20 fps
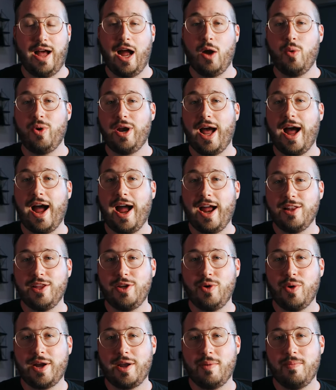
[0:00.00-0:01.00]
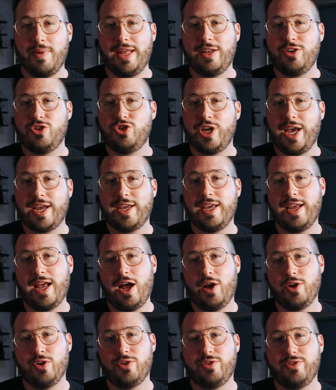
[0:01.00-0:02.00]
I would highly recommend checking
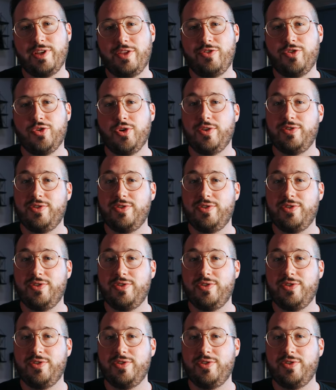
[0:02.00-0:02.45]
out your sensor to